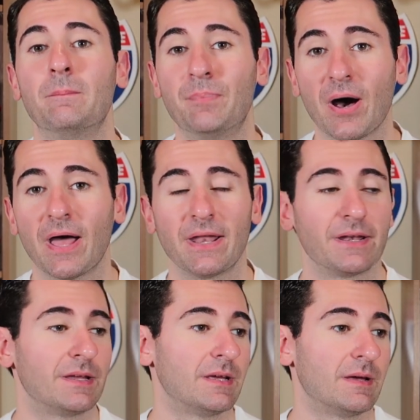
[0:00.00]

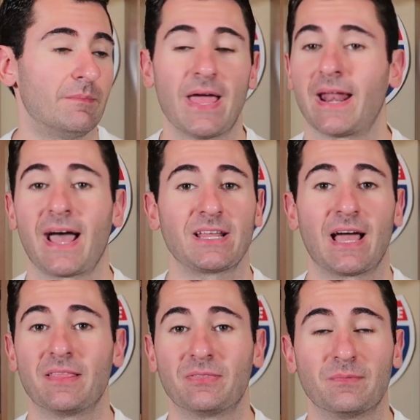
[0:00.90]
but
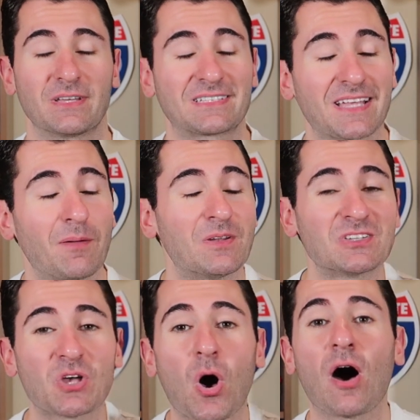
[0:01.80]
man, the excitement
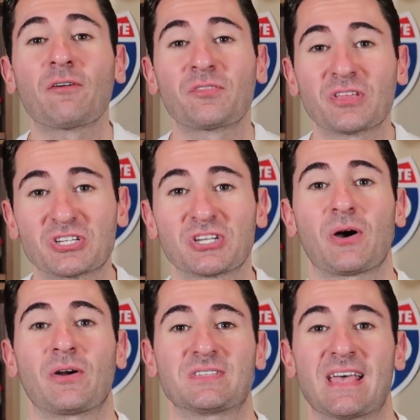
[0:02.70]
is off the
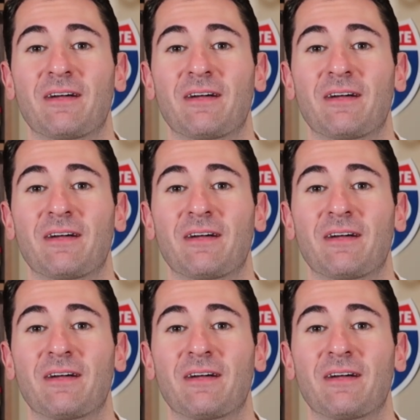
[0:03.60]
charts.